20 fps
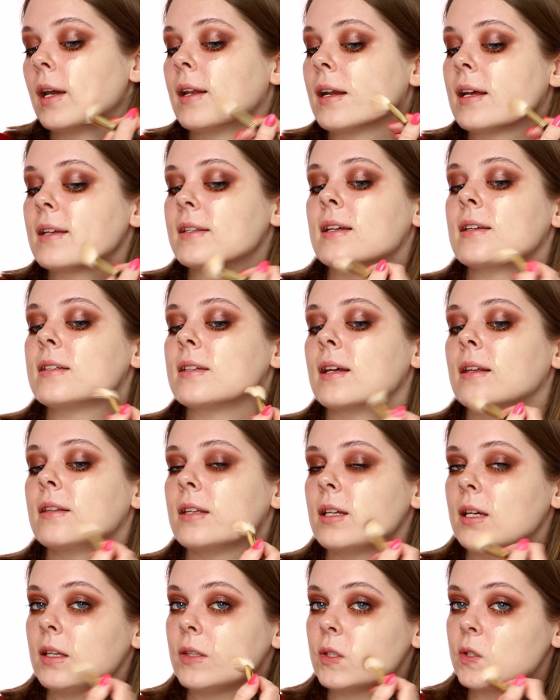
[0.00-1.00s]
And as I
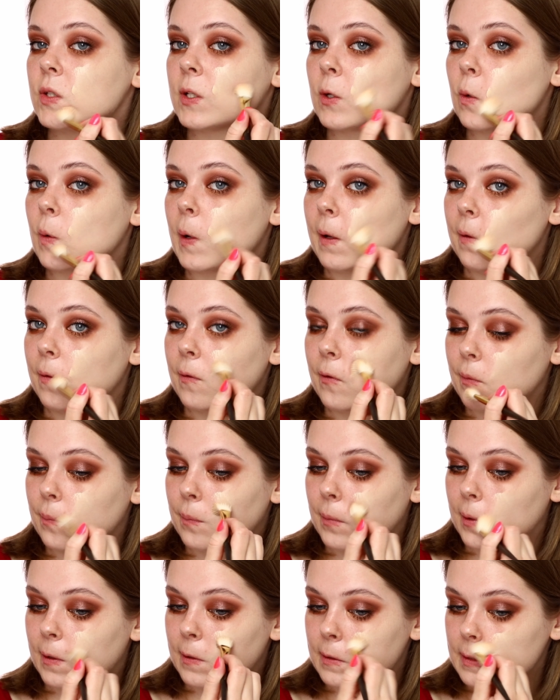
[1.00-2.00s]
said, it's quite
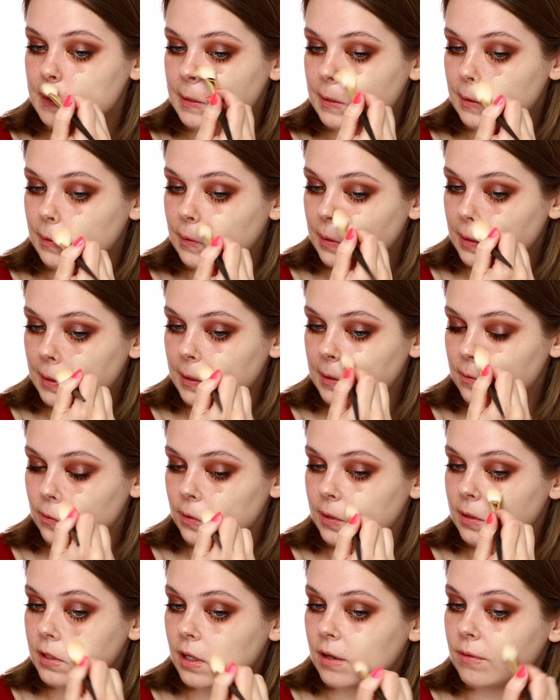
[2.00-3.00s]
small, so it
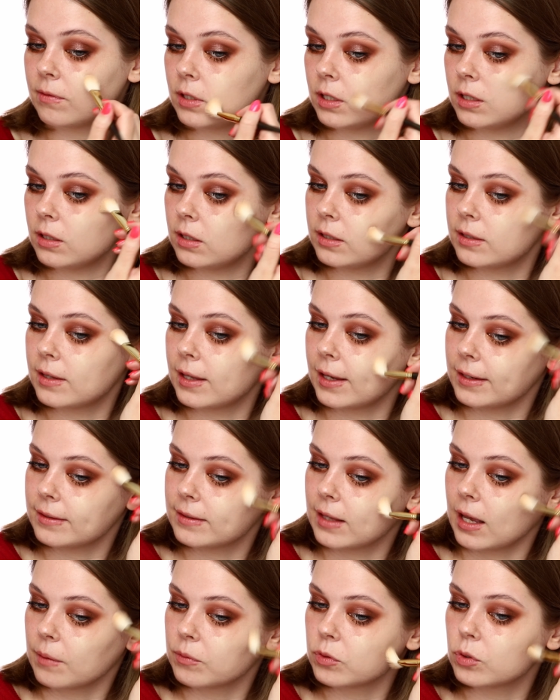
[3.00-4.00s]
will definitely
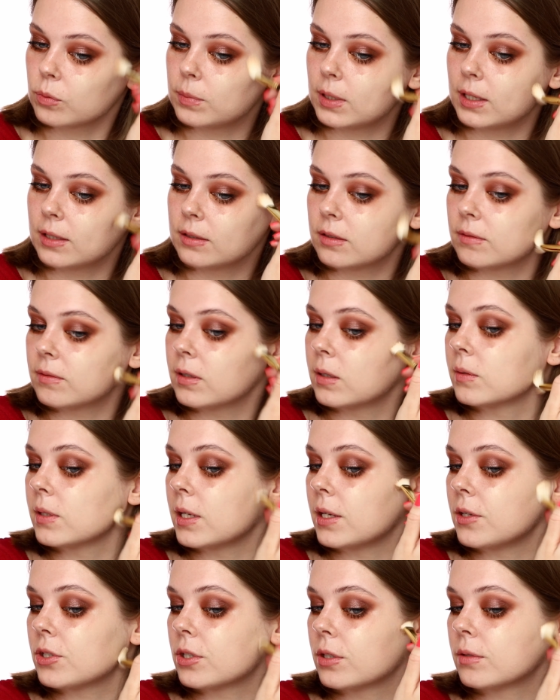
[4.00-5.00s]
take time to blend the
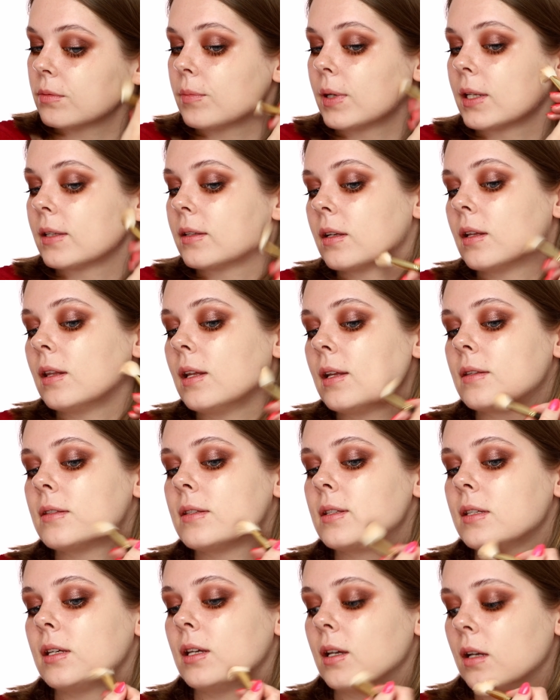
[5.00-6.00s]
foundation, but
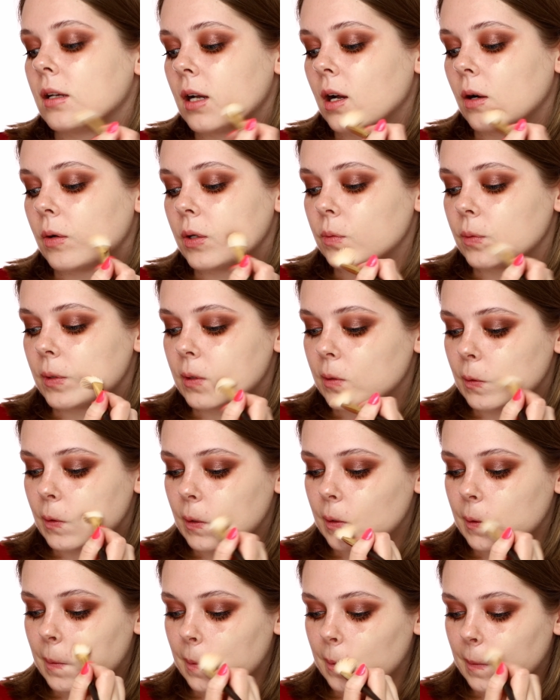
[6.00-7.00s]
let's see how it will
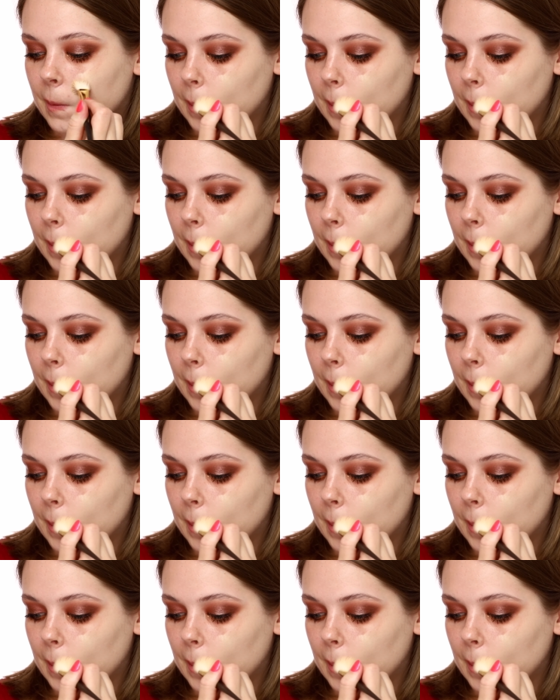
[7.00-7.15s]
look.